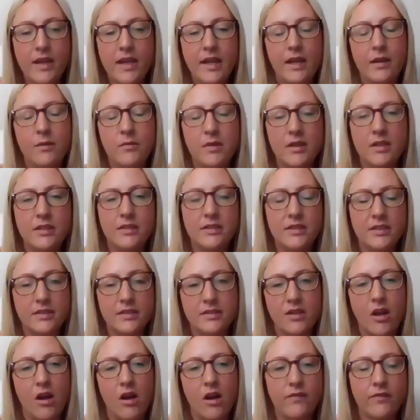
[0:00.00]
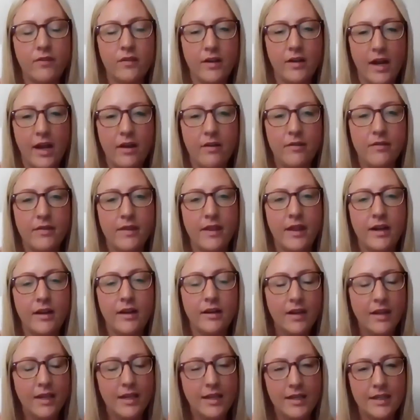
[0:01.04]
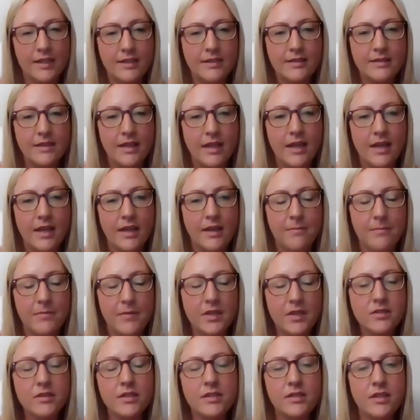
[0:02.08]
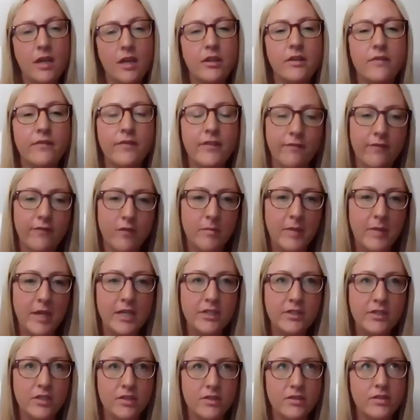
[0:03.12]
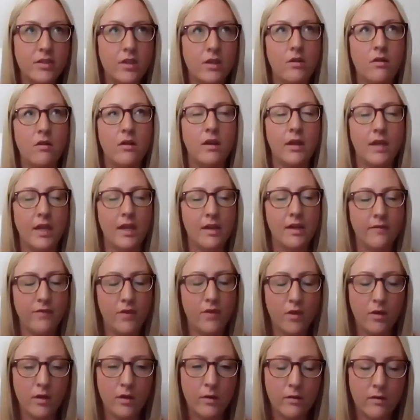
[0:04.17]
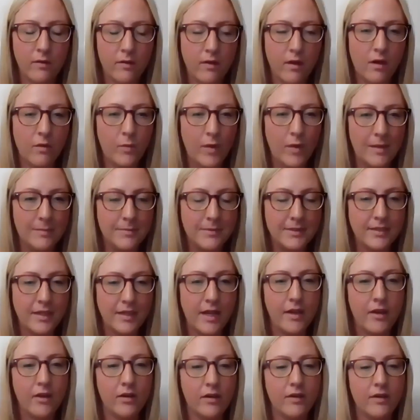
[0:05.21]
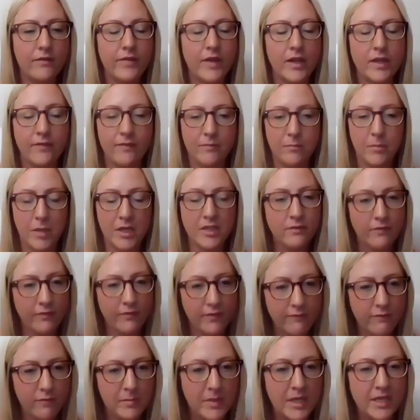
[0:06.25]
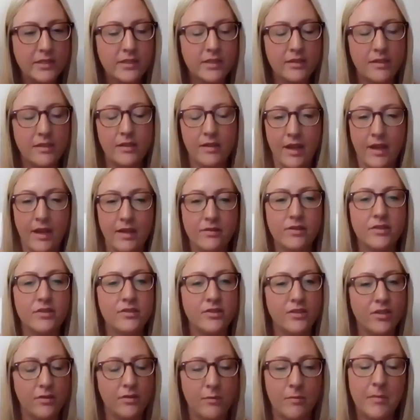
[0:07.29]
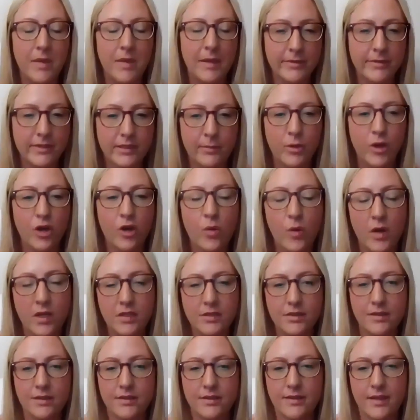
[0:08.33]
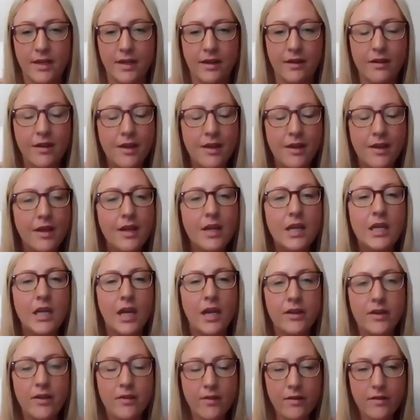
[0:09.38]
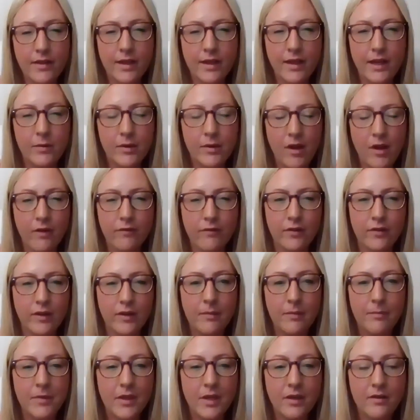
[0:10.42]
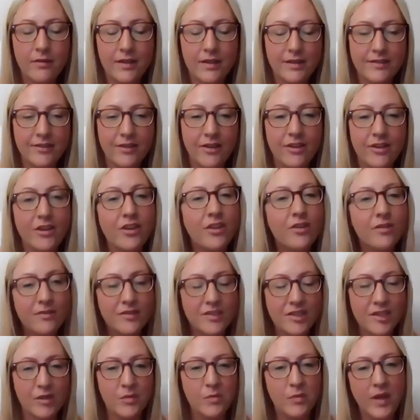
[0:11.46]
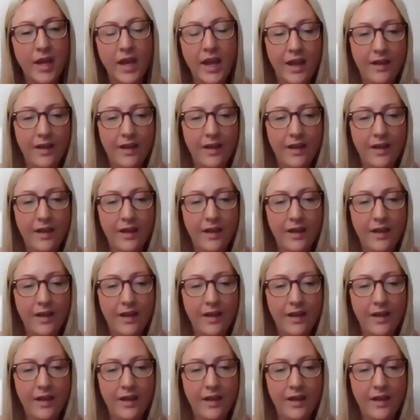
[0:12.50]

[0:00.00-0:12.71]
thing I would just offer out there is there's a ton of information. So again, if you go to our website, you're going to find a bunch of information and answers to maybe some of your questions there. Another thing I would offer up though is on YouTube, we